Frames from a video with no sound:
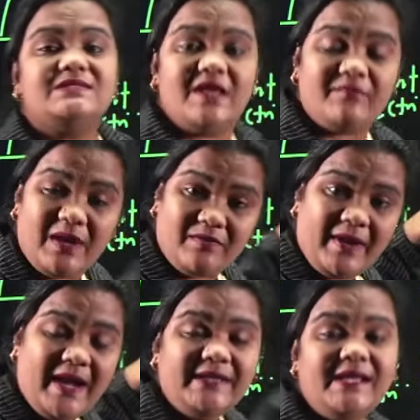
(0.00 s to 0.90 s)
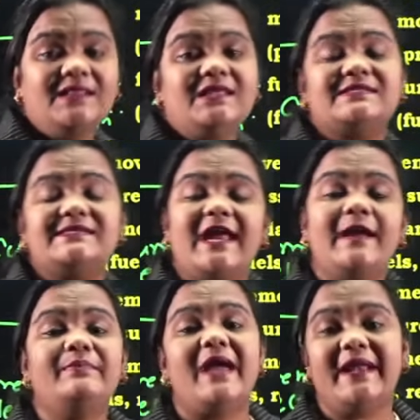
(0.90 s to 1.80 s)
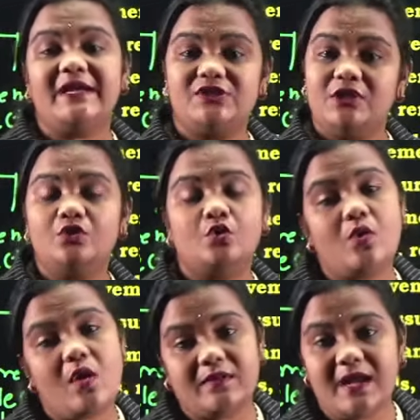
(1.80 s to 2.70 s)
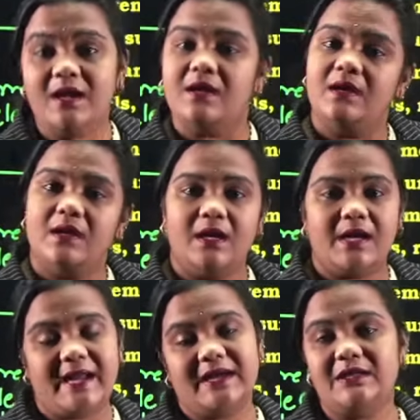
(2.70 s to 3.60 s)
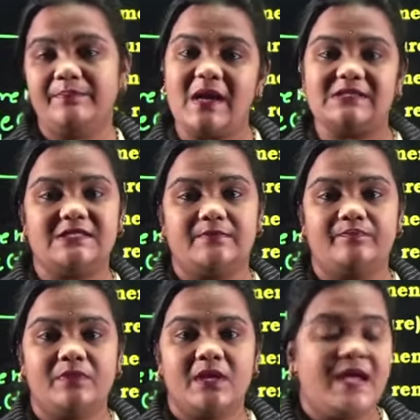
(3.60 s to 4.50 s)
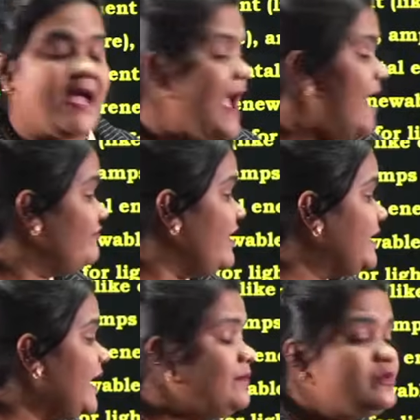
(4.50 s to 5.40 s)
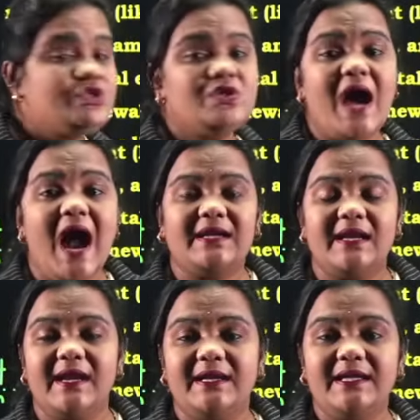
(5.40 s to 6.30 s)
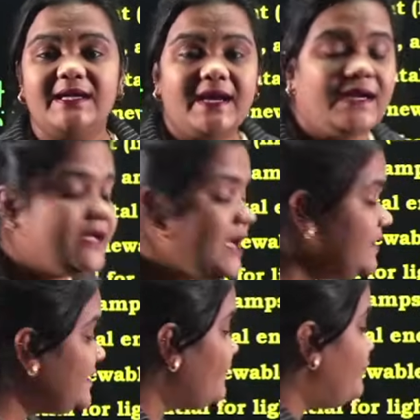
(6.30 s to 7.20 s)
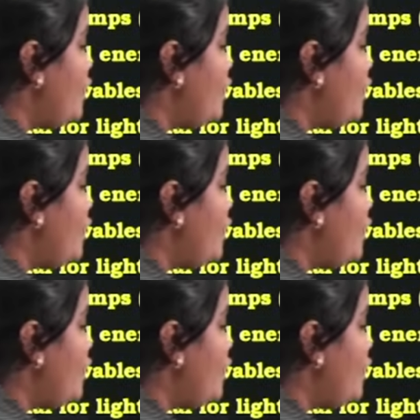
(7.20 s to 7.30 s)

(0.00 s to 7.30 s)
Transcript: they will maintain the same direction throughout the current passing. And when comes to alternating current, the flow